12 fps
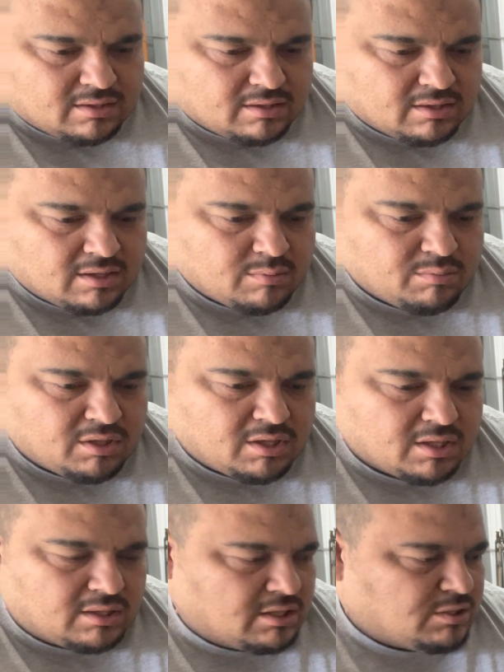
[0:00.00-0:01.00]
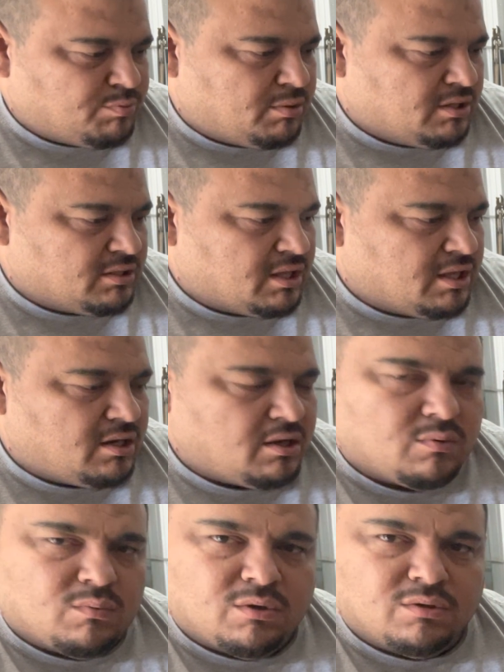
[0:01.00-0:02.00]
let me get this plugged in
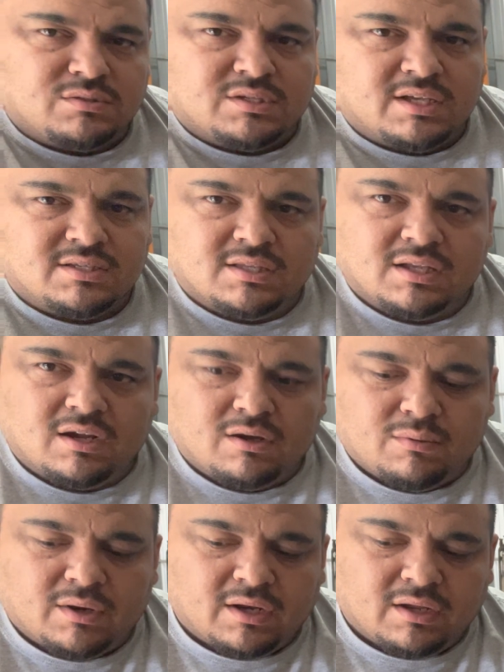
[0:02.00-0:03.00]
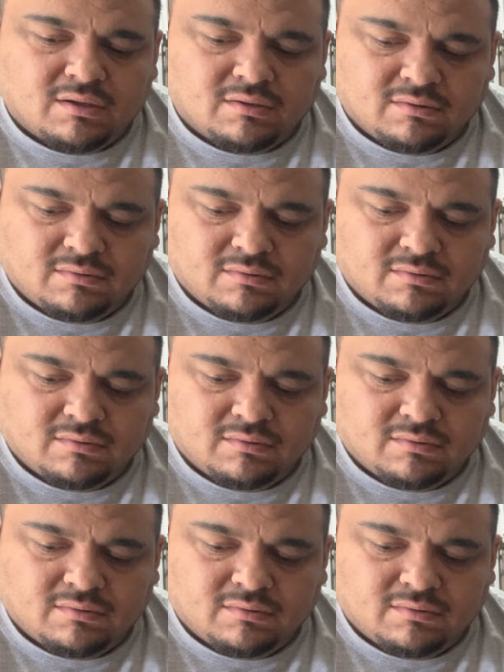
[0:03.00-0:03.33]
and we'll test it out right now.